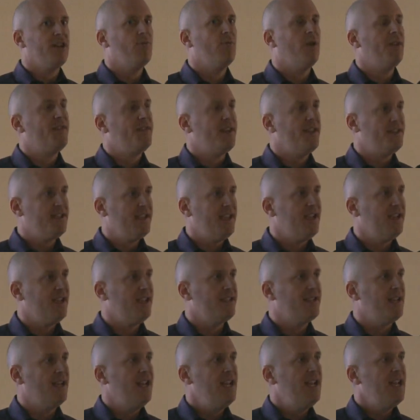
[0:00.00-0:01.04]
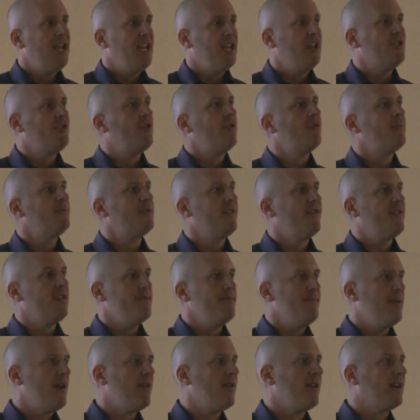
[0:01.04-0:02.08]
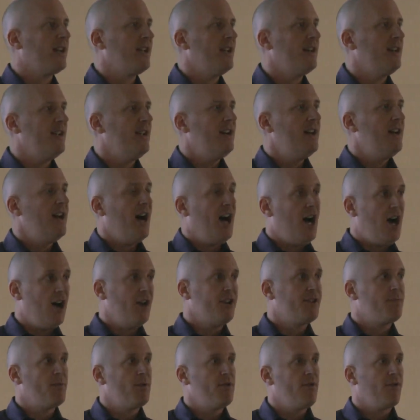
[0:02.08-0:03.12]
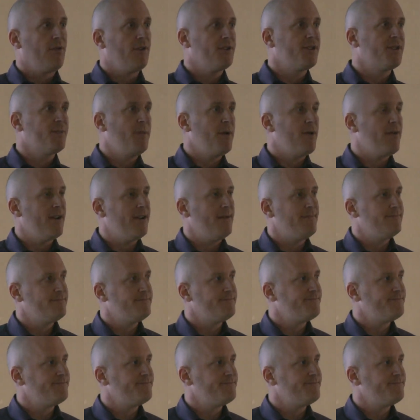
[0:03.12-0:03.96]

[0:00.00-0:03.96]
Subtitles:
and what this is in terms of the American entrepreneurial spirit.